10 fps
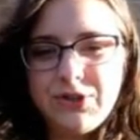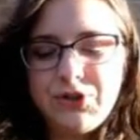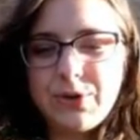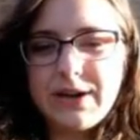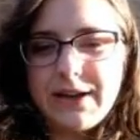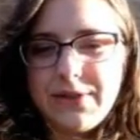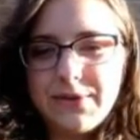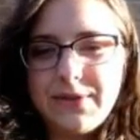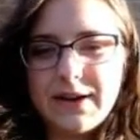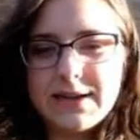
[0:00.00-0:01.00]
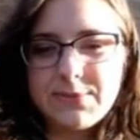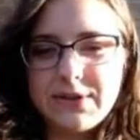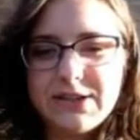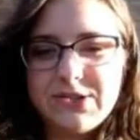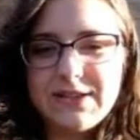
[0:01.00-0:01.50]
shortcut through the hospital
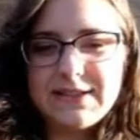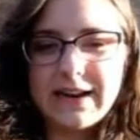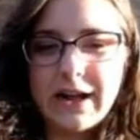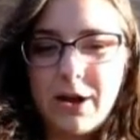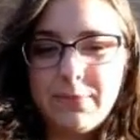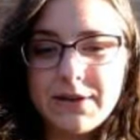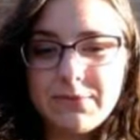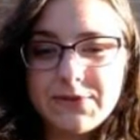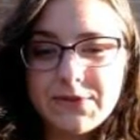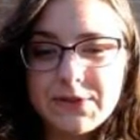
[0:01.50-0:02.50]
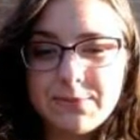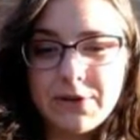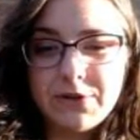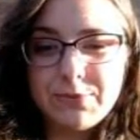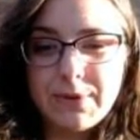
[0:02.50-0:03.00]
kitchens that Albert was first
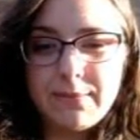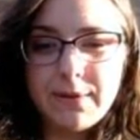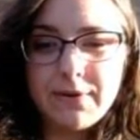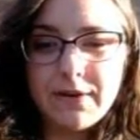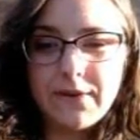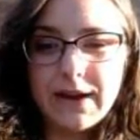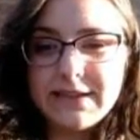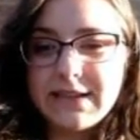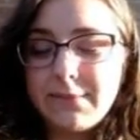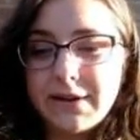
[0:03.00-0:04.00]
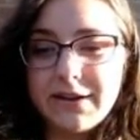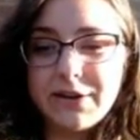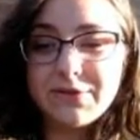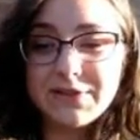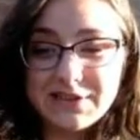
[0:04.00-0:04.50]
approached by a member of
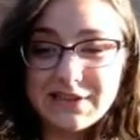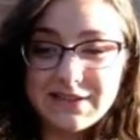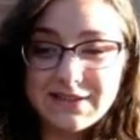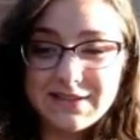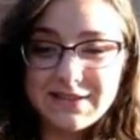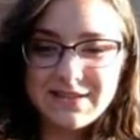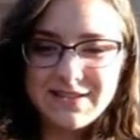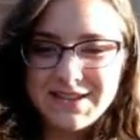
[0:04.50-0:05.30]
antibiotic resistance.